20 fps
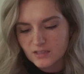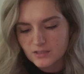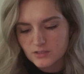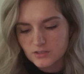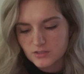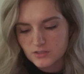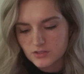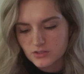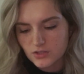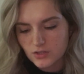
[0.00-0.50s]

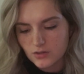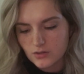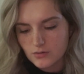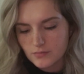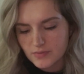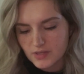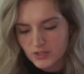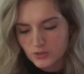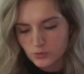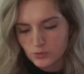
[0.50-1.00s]
So
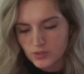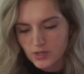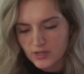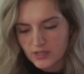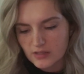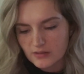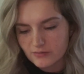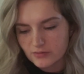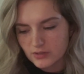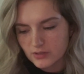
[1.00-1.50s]
because we're not
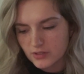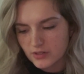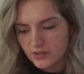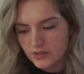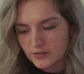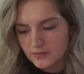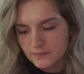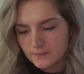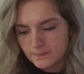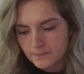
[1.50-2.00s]
evil
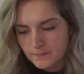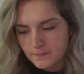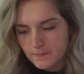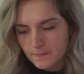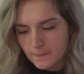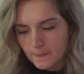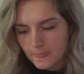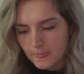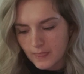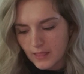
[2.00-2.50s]
here.
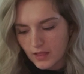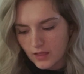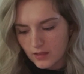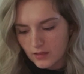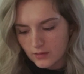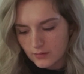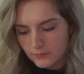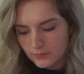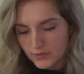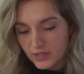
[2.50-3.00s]

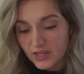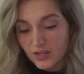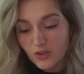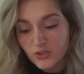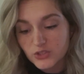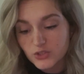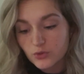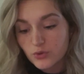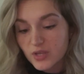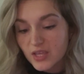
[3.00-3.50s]
It
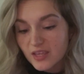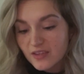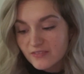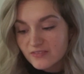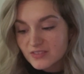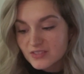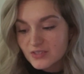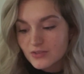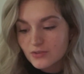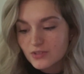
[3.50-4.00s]
also
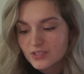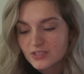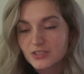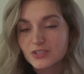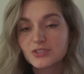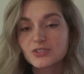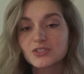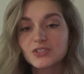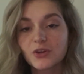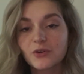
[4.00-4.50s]
gives you, this is
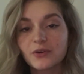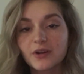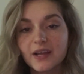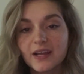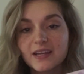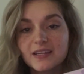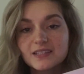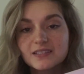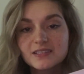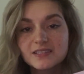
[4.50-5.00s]
so
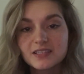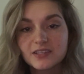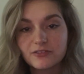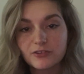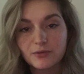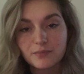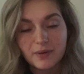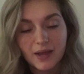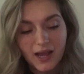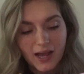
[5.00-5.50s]
nice,
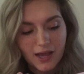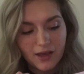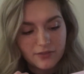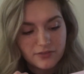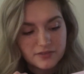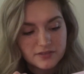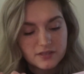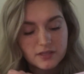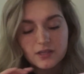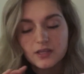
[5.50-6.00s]
different
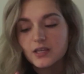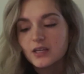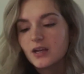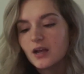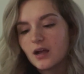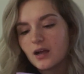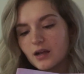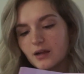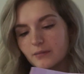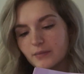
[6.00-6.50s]
paths.
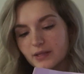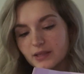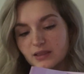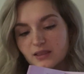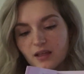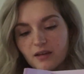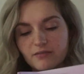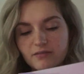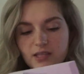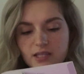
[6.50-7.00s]
I
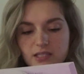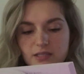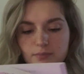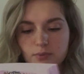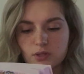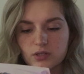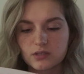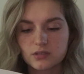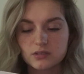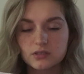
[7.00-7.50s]
love this
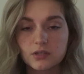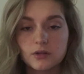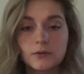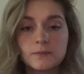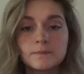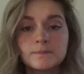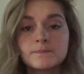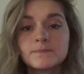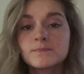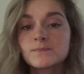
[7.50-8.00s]
book, so
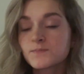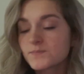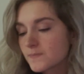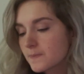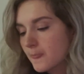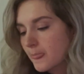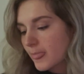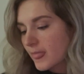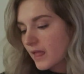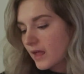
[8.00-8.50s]

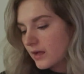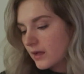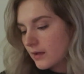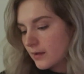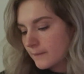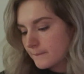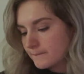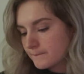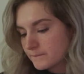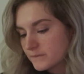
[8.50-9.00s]

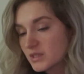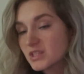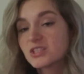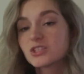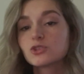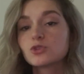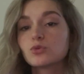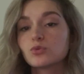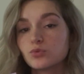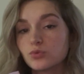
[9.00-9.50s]
this
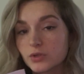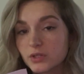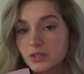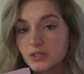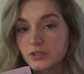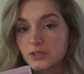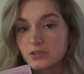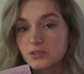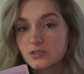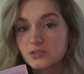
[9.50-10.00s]
is a really
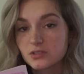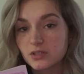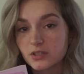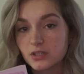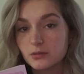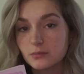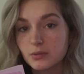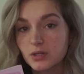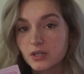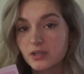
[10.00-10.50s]
good
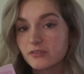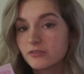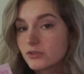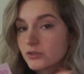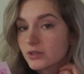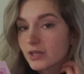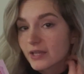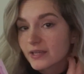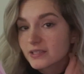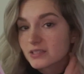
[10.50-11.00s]
starter book if
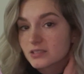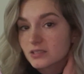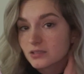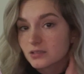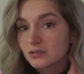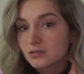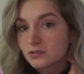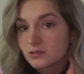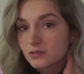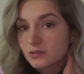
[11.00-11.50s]
you'd like to
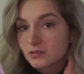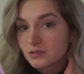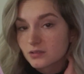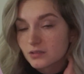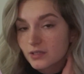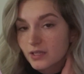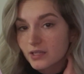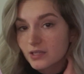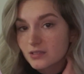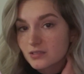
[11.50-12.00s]

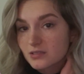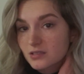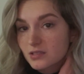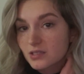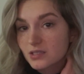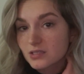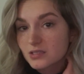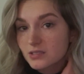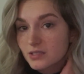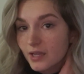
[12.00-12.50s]
get into
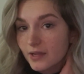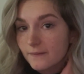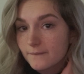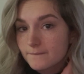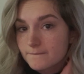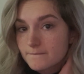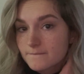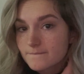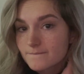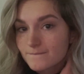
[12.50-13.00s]
this. Yeah,
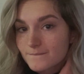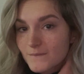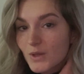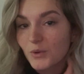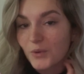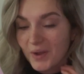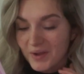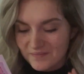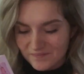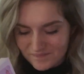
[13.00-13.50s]

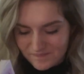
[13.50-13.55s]
okay.